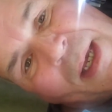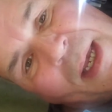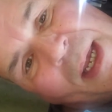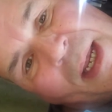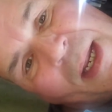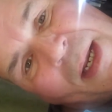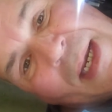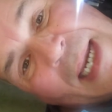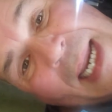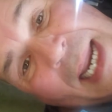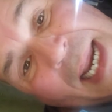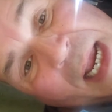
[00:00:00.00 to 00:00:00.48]

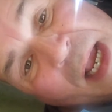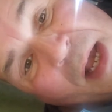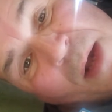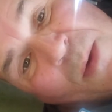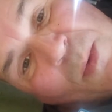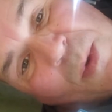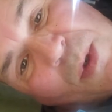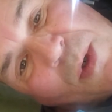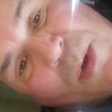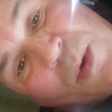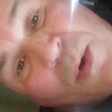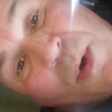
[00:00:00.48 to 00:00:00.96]
And
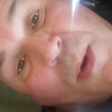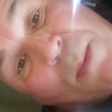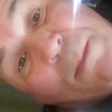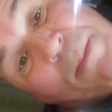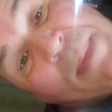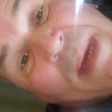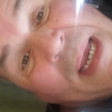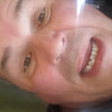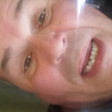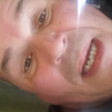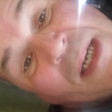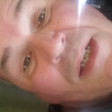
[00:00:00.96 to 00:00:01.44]
now we're
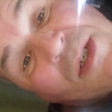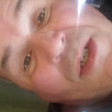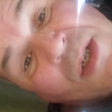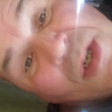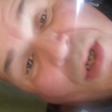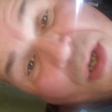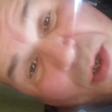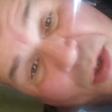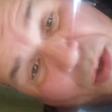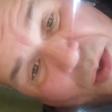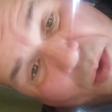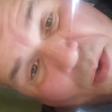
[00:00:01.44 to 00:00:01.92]
on bank
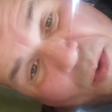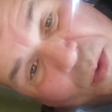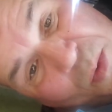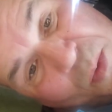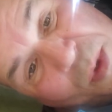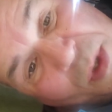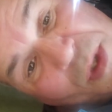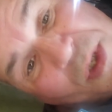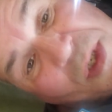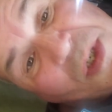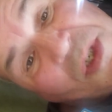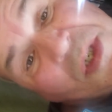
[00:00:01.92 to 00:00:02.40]
two,
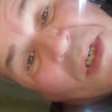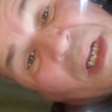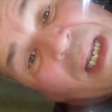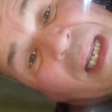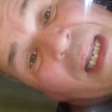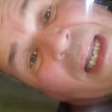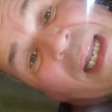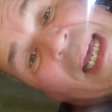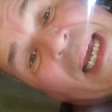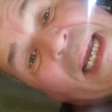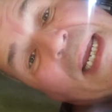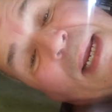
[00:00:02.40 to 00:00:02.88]
which is a
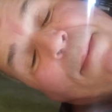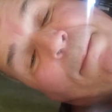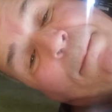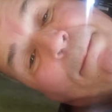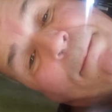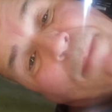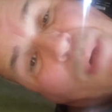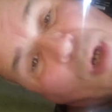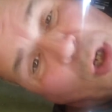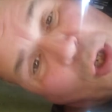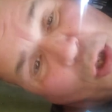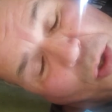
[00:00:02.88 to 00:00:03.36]
light
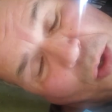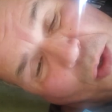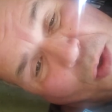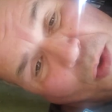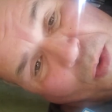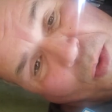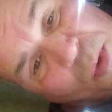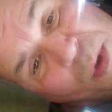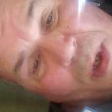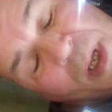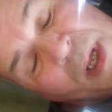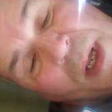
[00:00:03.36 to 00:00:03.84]
blue.
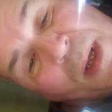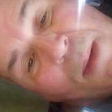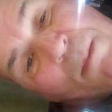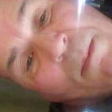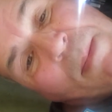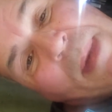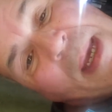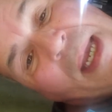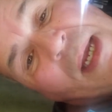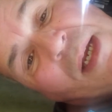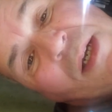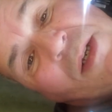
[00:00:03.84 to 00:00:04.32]

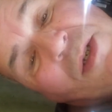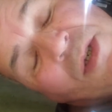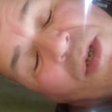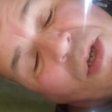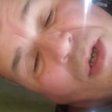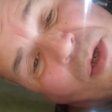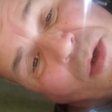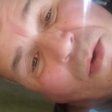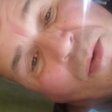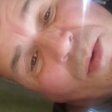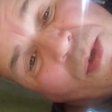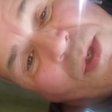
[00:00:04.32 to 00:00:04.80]
Bank
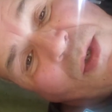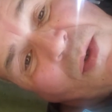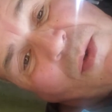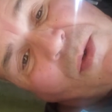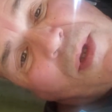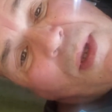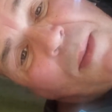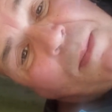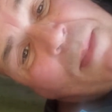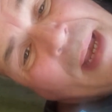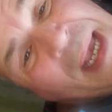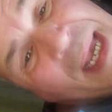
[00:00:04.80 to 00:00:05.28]
two is
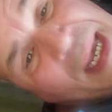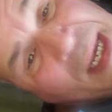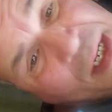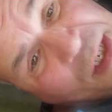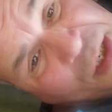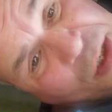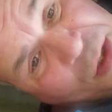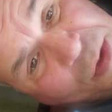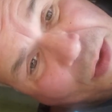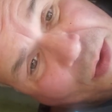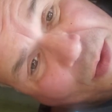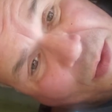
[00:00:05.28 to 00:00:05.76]
on the
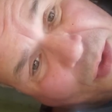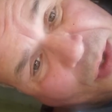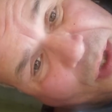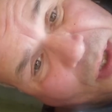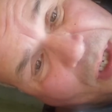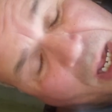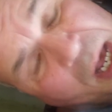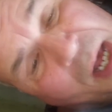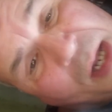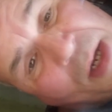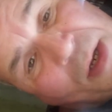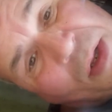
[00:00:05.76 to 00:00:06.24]
passenger
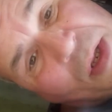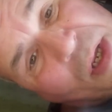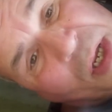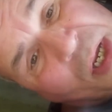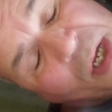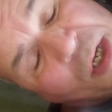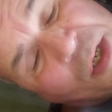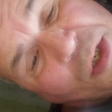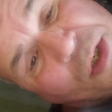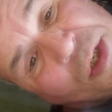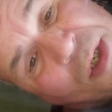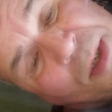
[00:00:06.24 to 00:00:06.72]
side of
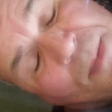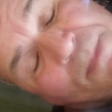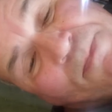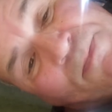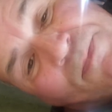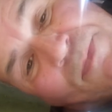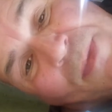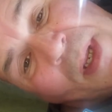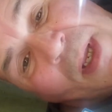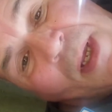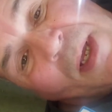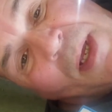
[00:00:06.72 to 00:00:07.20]
the engine.
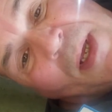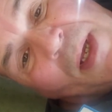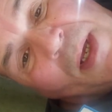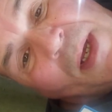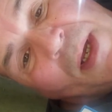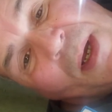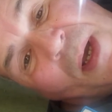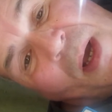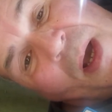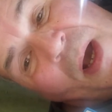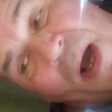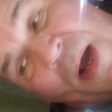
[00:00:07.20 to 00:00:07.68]

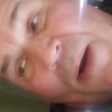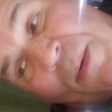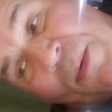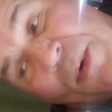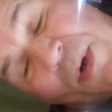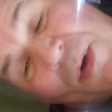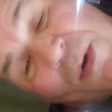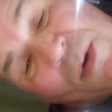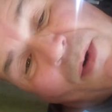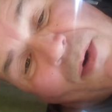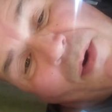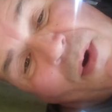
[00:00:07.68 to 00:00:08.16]
All right,
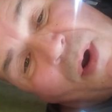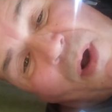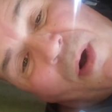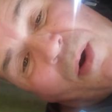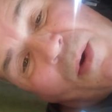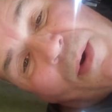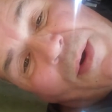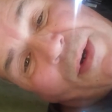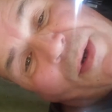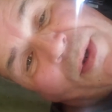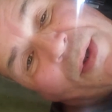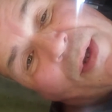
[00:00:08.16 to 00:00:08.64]
we're going to
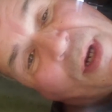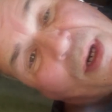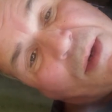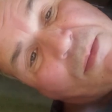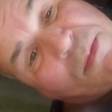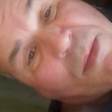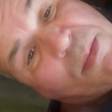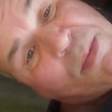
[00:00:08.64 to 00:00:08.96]
crawl under there.